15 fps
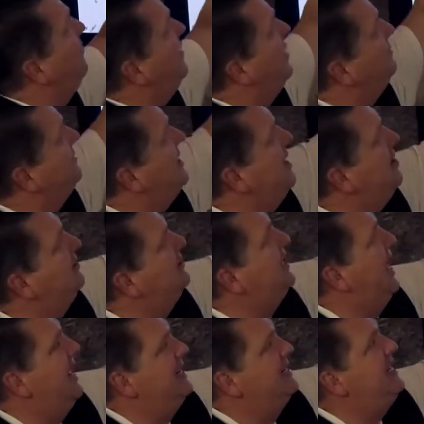them tell
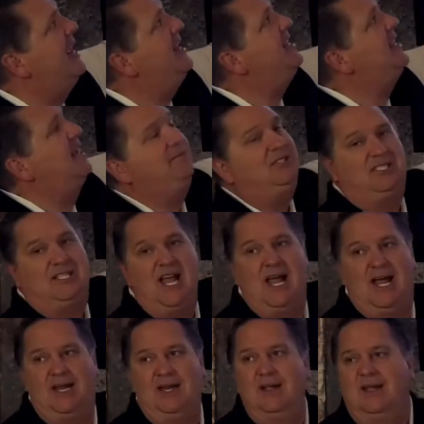10, 10 times
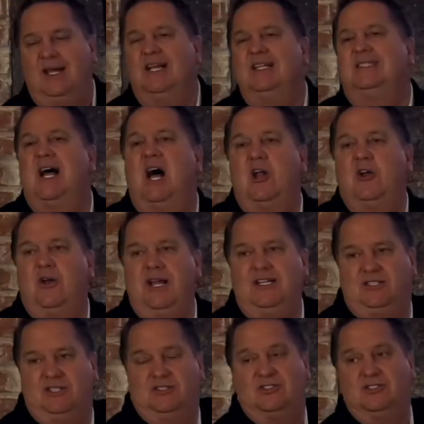10 is 100
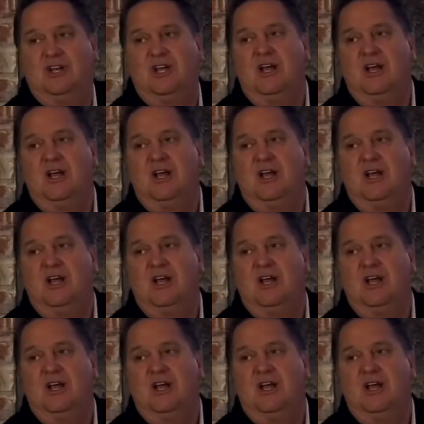agents.